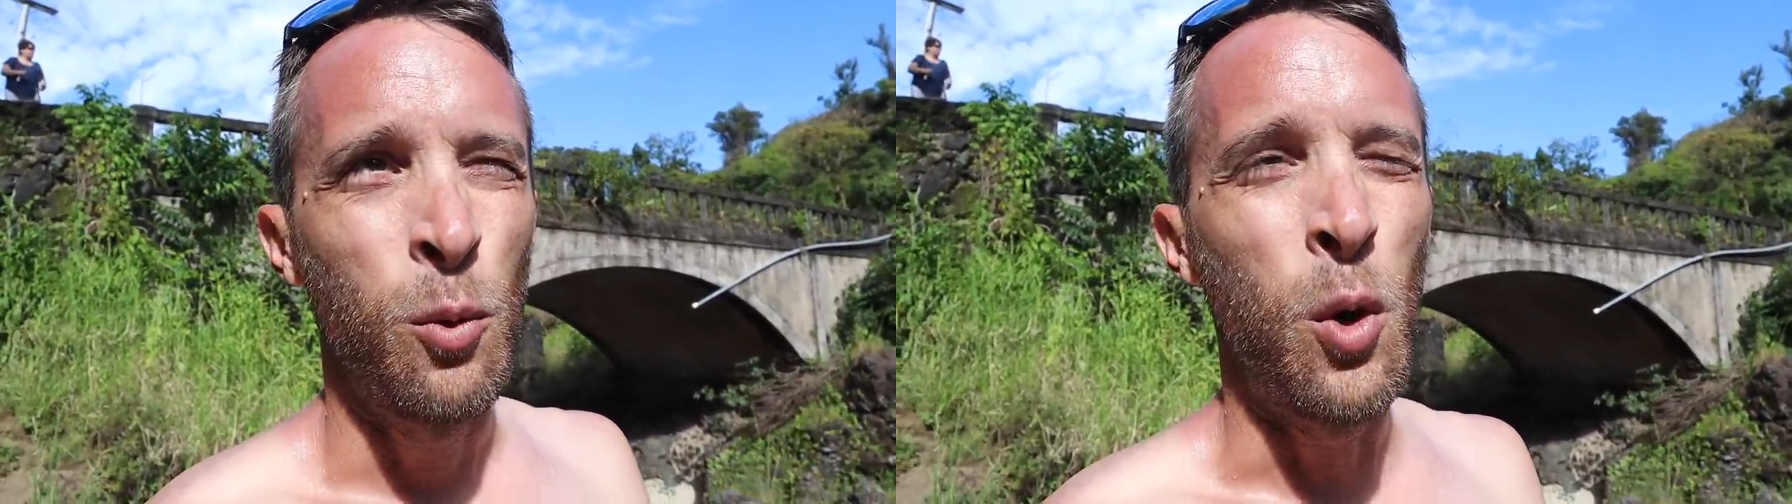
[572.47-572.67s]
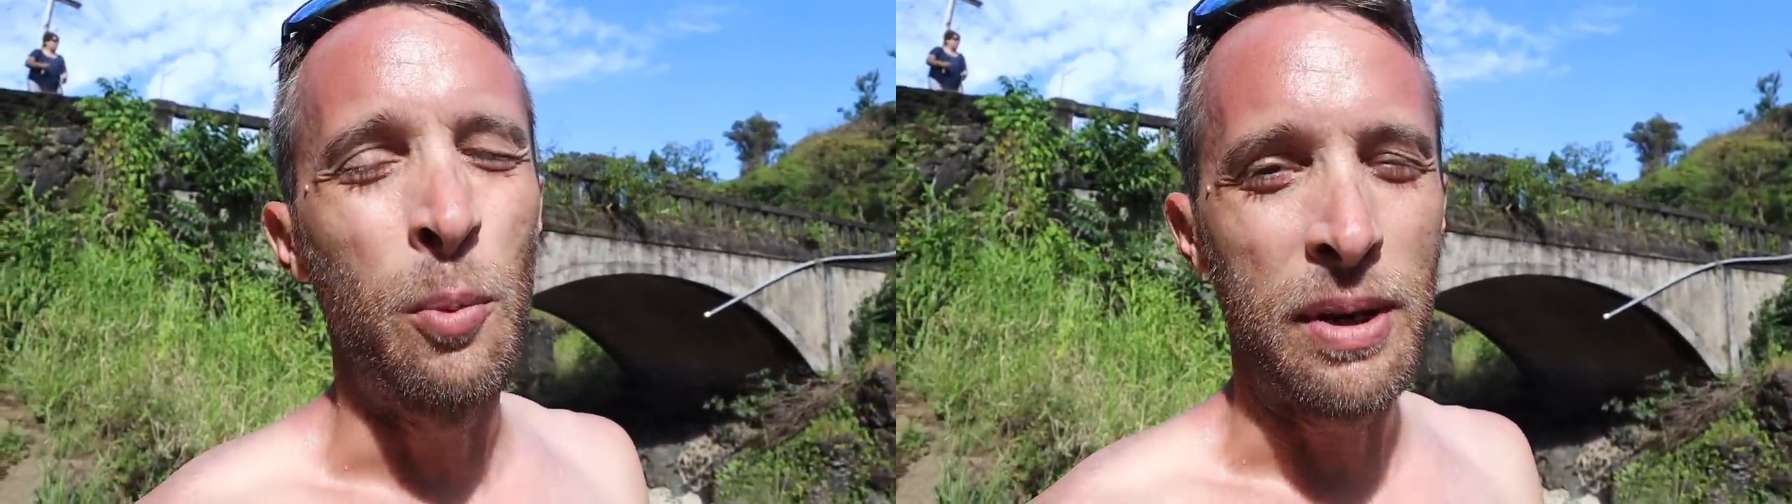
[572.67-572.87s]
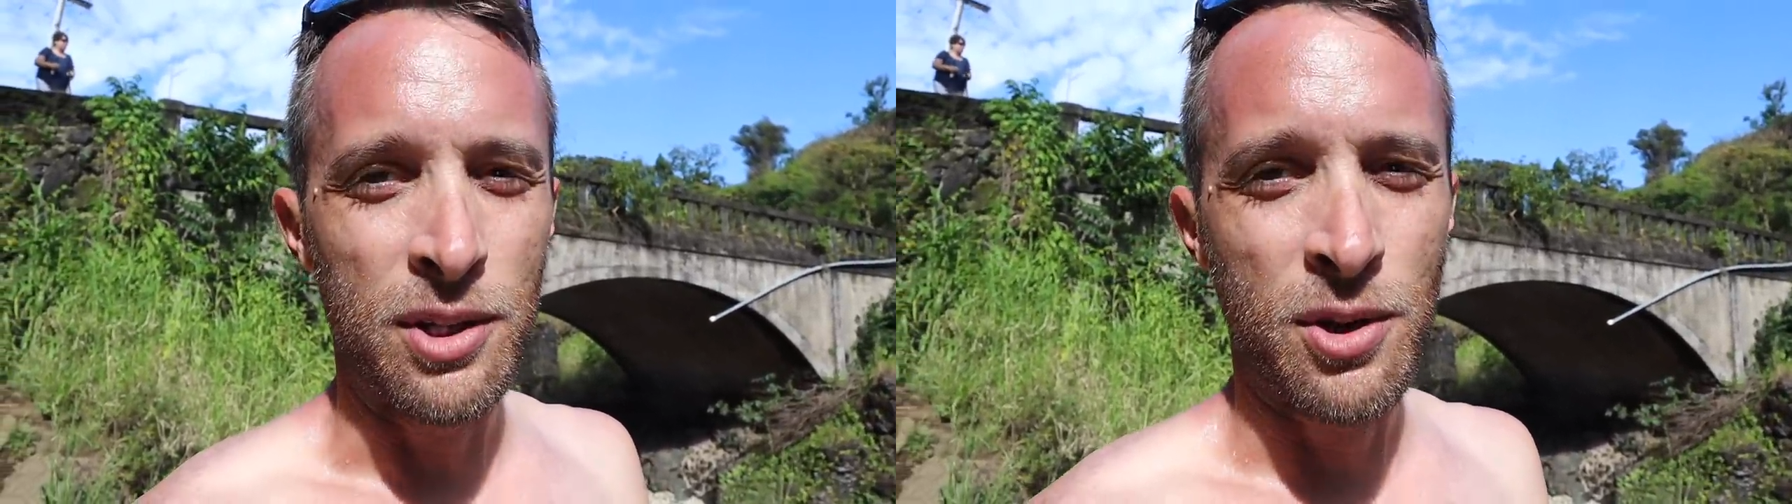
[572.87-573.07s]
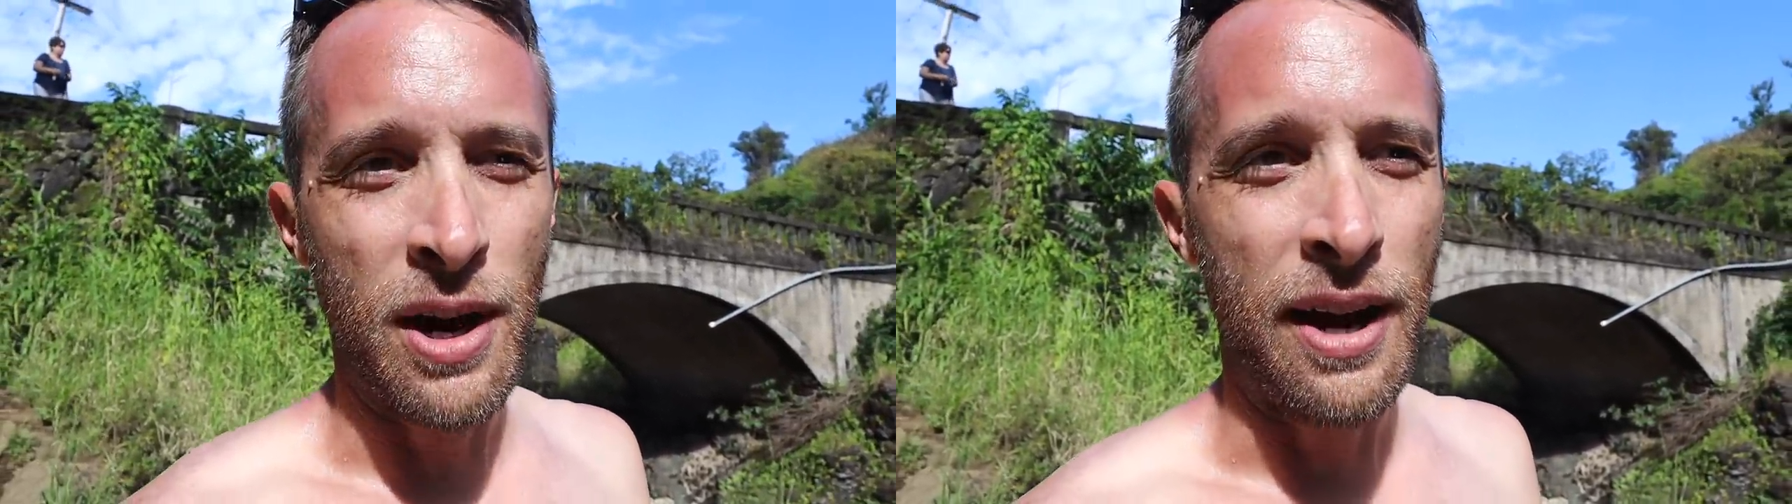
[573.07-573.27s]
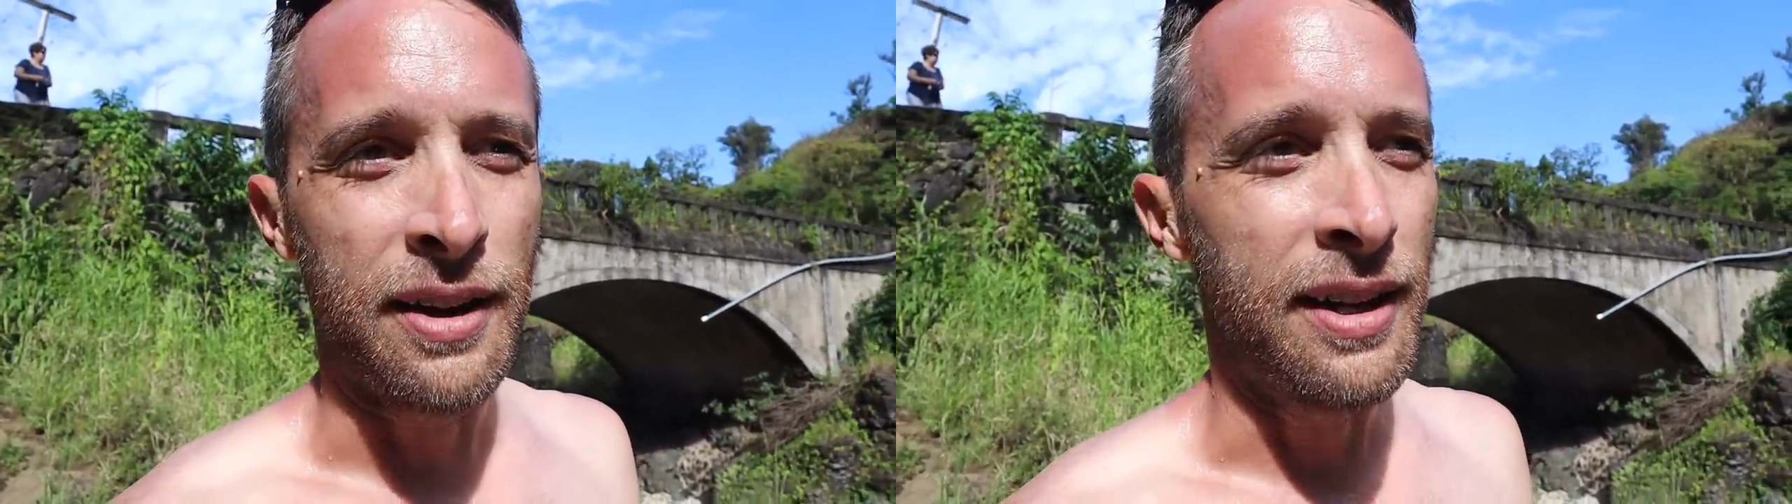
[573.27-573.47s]
won't be as
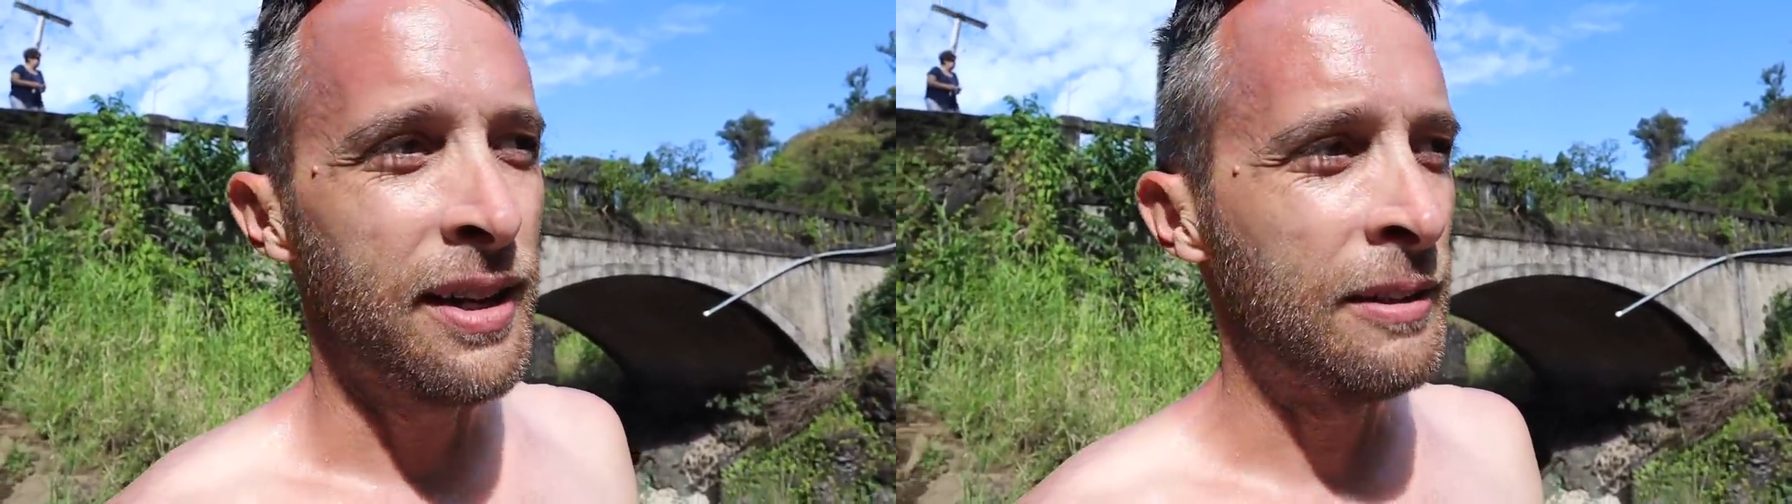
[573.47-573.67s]
crowded.